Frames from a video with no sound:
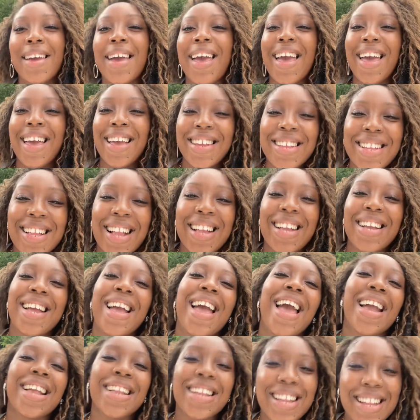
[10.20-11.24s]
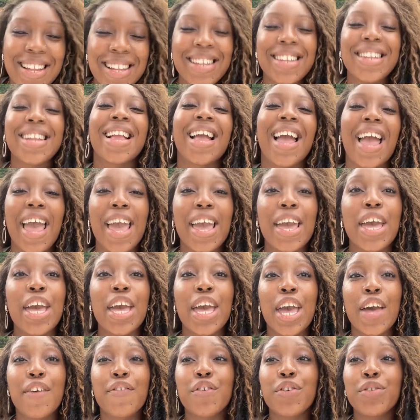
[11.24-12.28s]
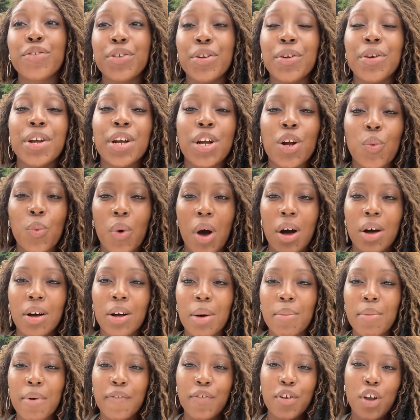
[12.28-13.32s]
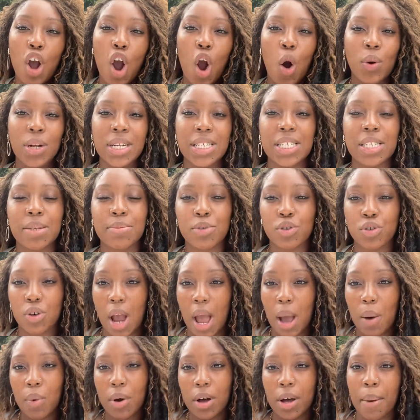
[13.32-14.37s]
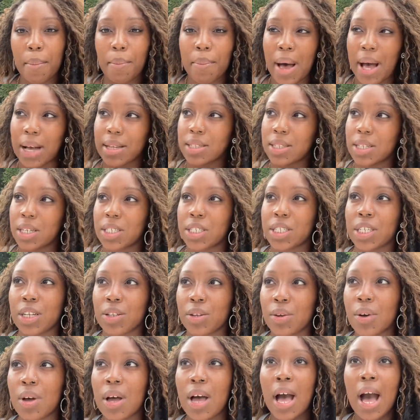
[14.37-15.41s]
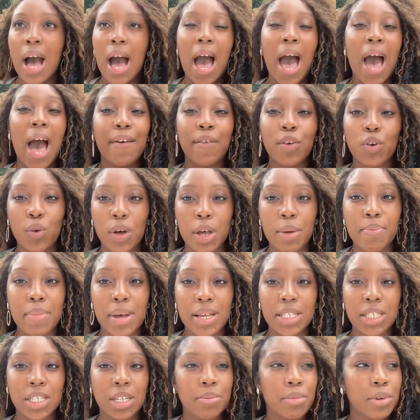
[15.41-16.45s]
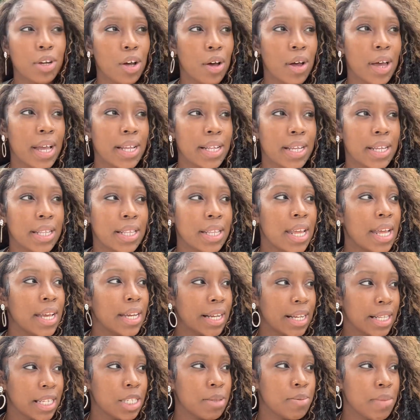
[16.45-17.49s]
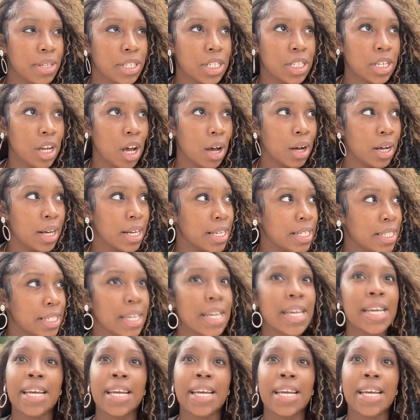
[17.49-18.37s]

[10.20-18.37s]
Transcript: eh? eh? if you're new here, welcome. If you're already subscribed, welcome back to the channel. I have a quick message. I'm gonna go ahead and get this message out because